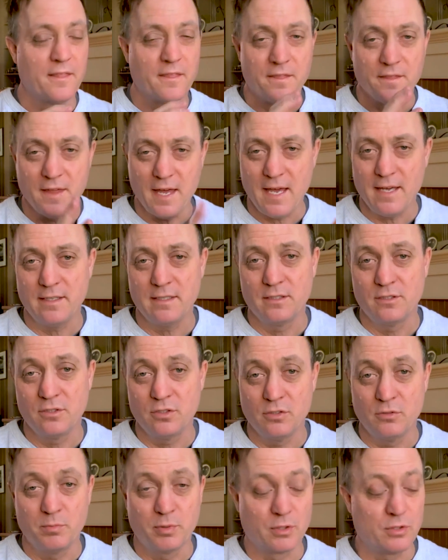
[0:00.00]
that is
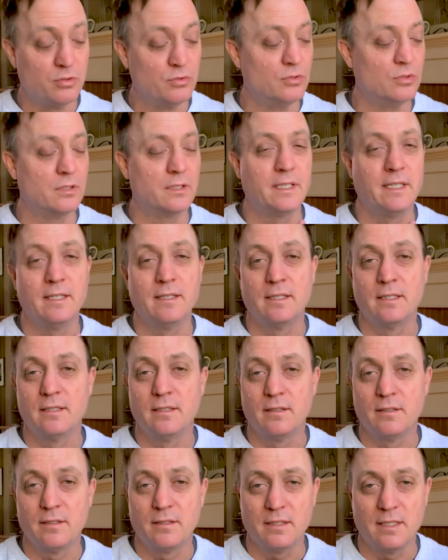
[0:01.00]
super cool.
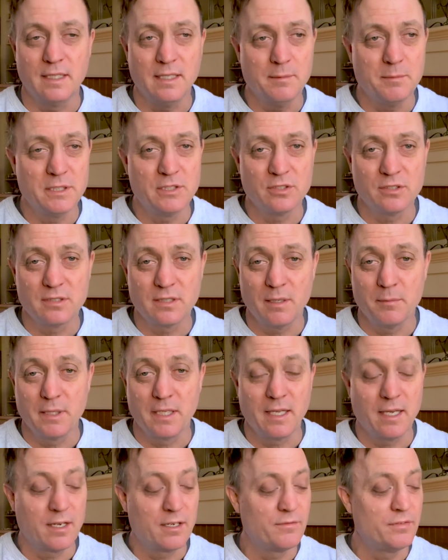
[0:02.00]
The images
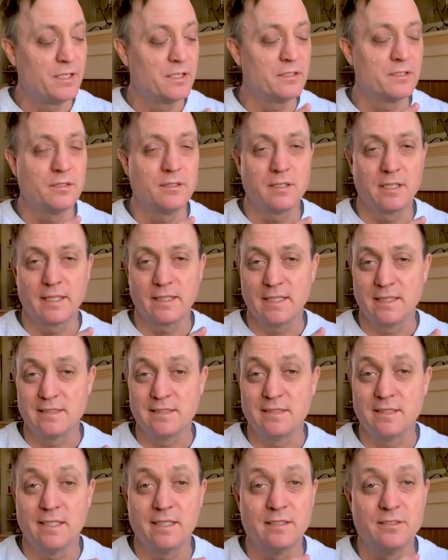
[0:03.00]
coming out of here, like I
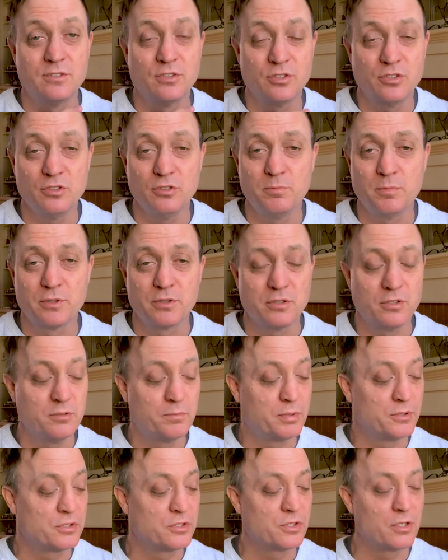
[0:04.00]
said, super
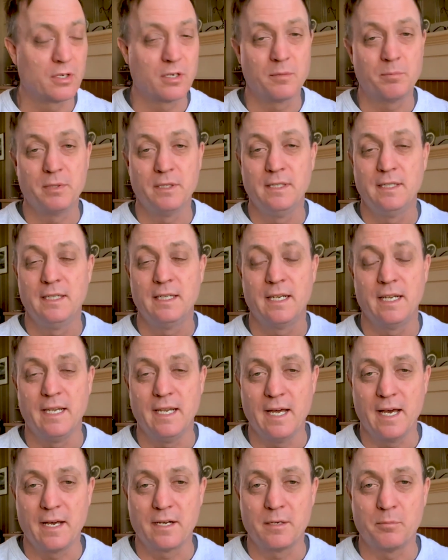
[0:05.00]
sharp,
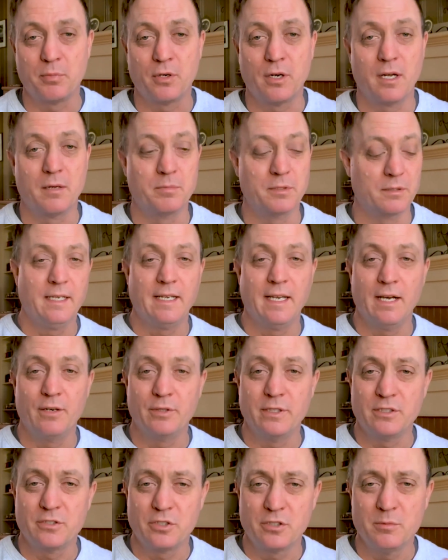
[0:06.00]
not a problem. Now
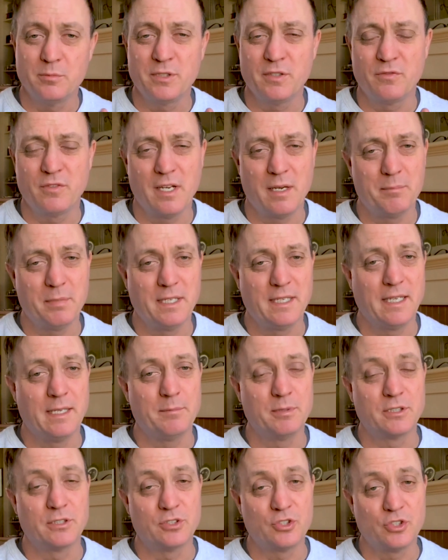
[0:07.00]
in terms of not being
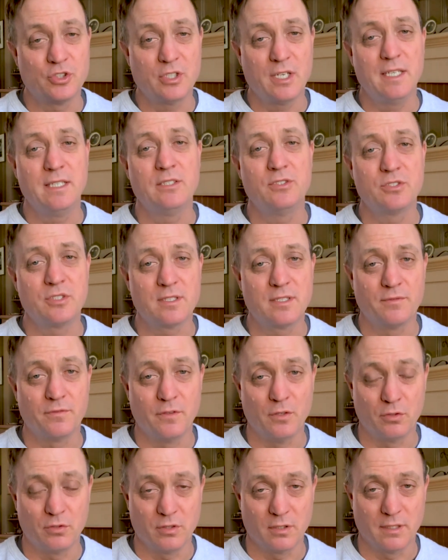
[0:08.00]
able to change the
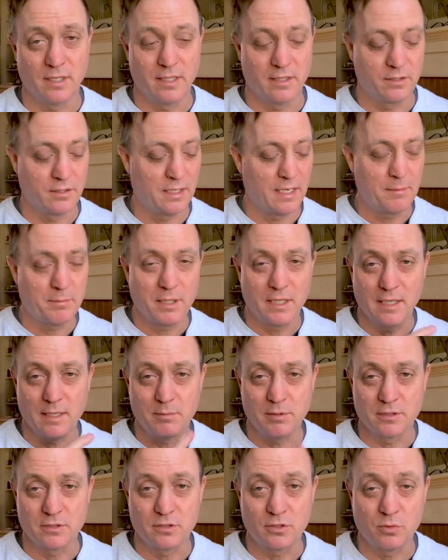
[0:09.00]
focal length, not being
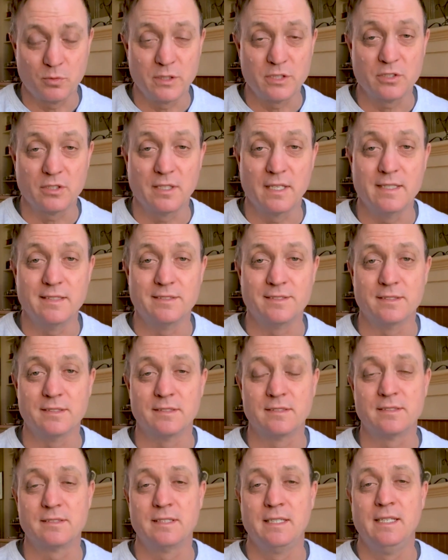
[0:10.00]
able to switch
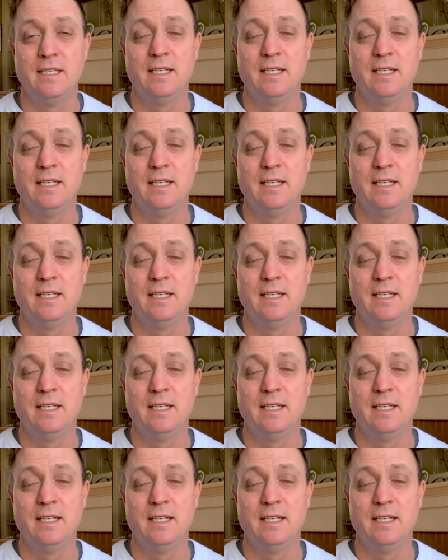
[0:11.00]
lenses,